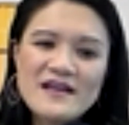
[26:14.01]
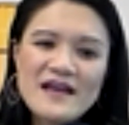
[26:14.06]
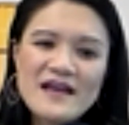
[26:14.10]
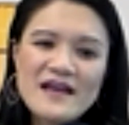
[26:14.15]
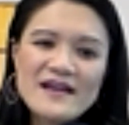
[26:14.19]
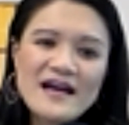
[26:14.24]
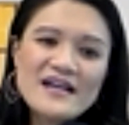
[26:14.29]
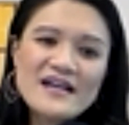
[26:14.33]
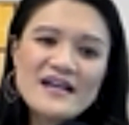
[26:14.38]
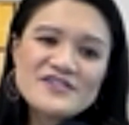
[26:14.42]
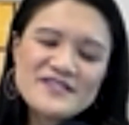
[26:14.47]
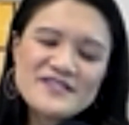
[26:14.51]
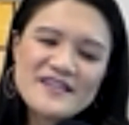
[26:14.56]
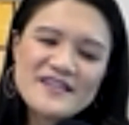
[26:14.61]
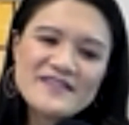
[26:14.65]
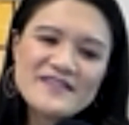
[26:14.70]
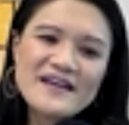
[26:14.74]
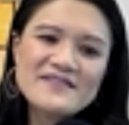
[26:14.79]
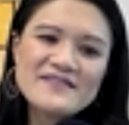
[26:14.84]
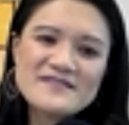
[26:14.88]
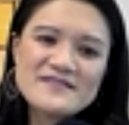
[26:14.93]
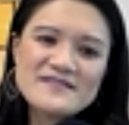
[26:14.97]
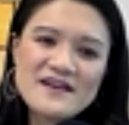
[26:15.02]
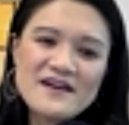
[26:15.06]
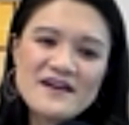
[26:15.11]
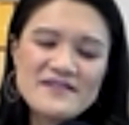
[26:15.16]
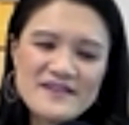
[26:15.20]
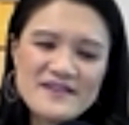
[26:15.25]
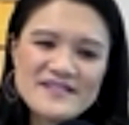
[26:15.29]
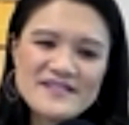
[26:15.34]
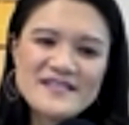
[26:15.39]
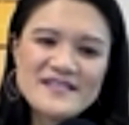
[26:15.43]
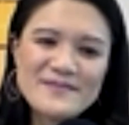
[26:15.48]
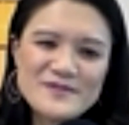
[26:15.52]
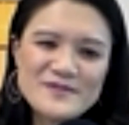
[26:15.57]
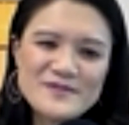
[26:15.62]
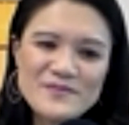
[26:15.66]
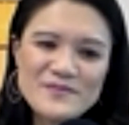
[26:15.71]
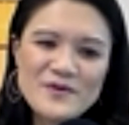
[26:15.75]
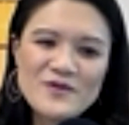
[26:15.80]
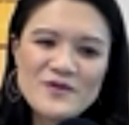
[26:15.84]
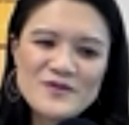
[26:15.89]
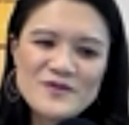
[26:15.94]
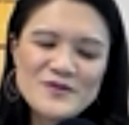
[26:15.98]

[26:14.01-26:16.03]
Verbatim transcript: And I just think that's unacceptable.